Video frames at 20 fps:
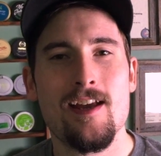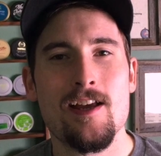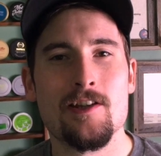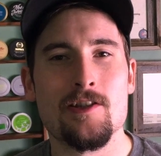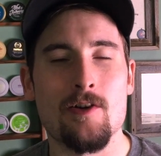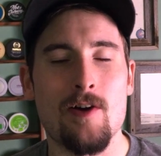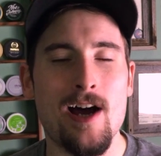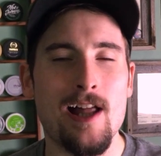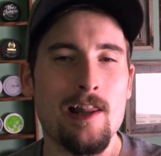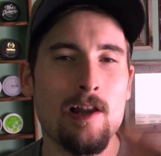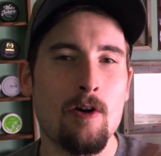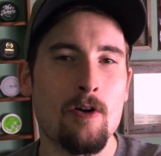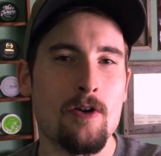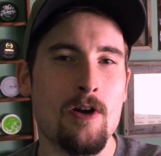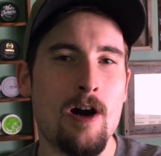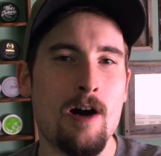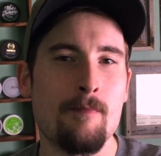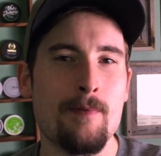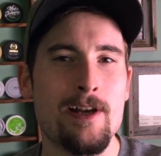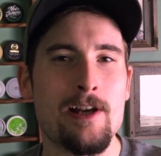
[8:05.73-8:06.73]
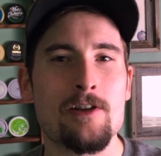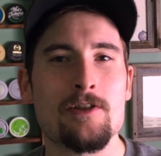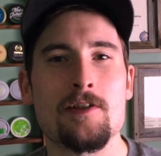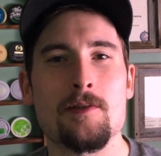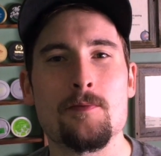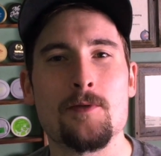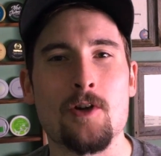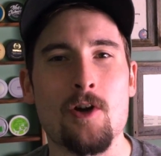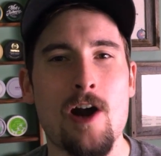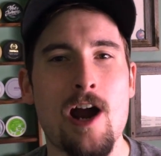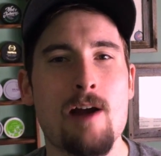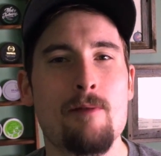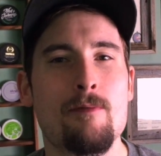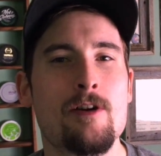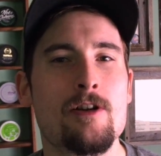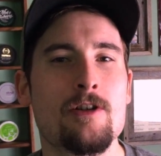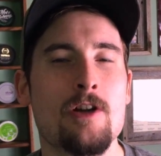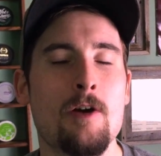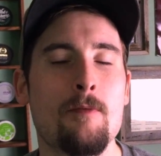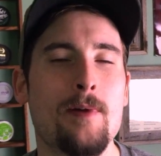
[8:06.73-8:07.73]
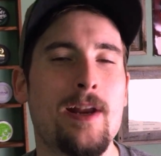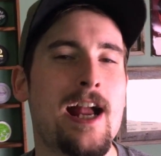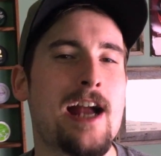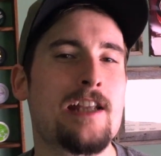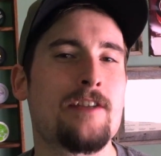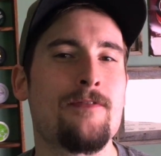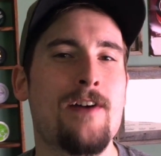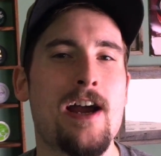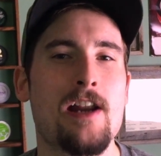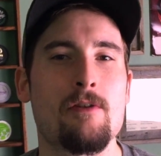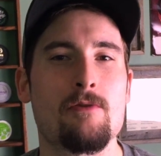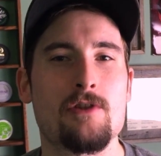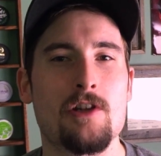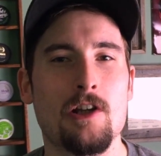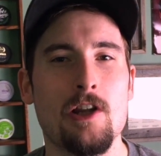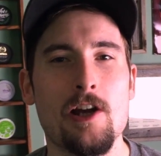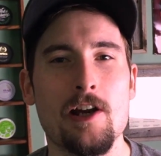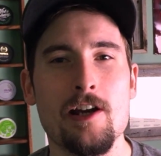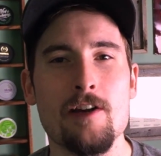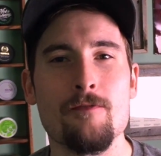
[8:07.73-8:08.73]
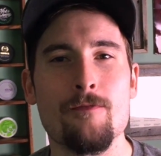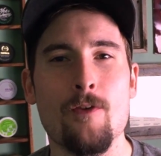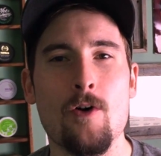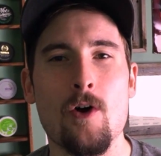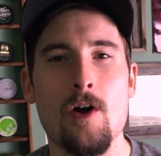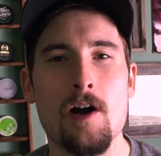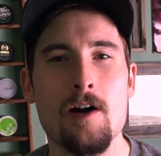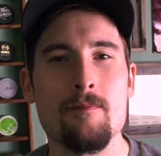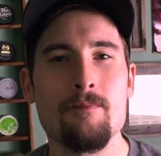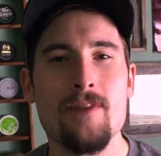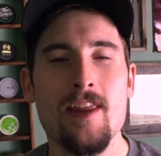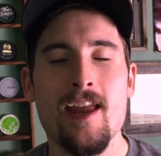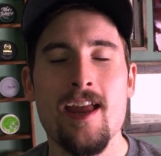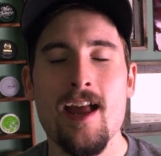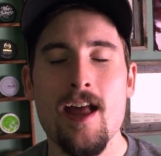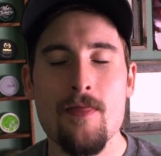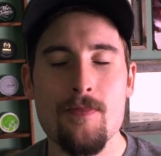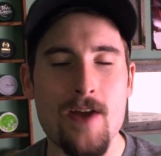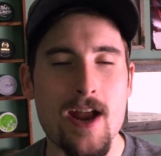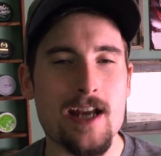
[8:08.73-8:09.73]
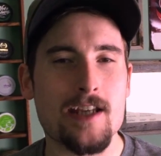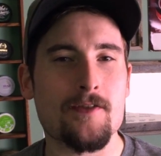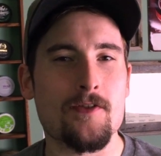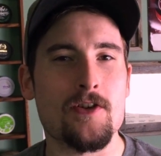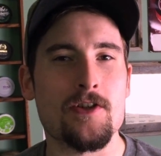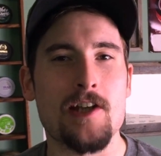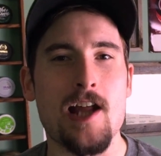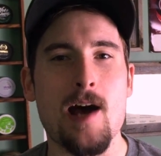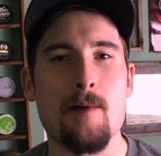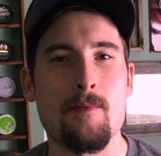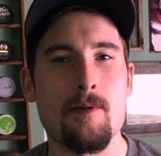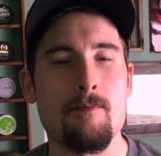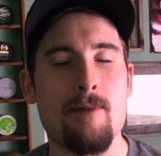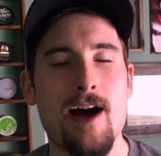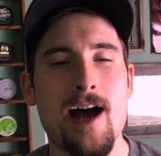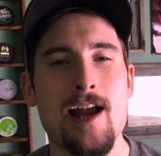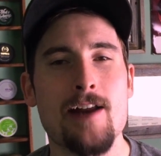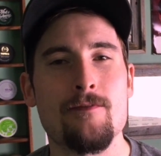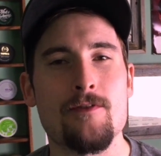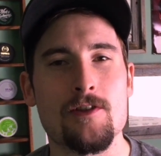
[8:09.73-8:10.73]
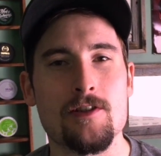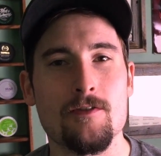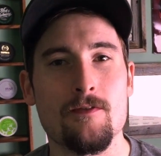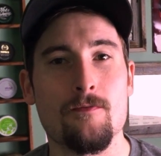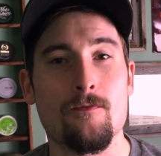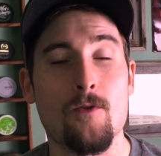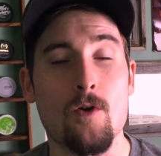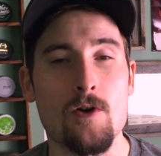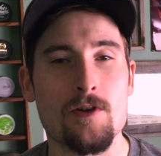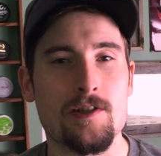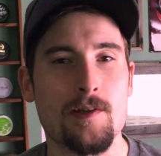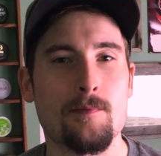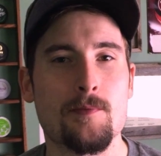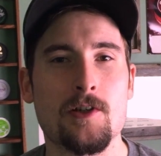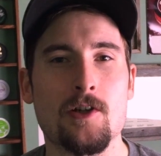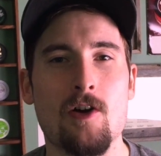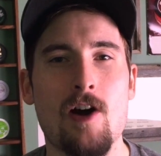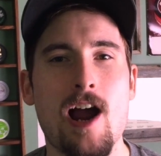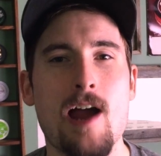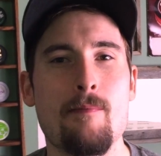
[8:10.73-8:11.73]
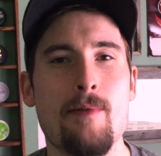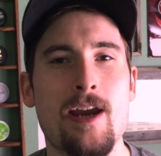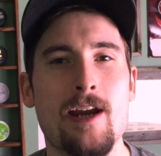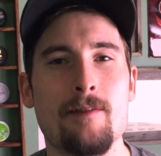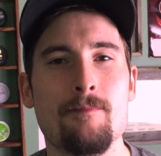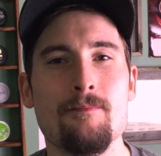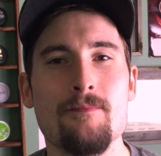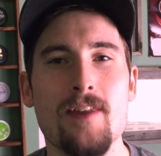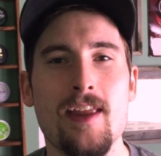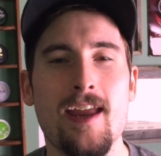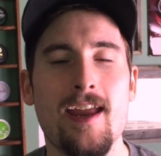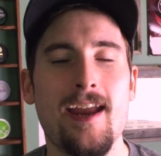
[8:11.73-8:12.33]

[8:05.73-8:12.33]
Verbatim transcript: So hello to all my new subscribers. I hope you guys find what you're looking for. Thanks for stopping by and for, for subscribing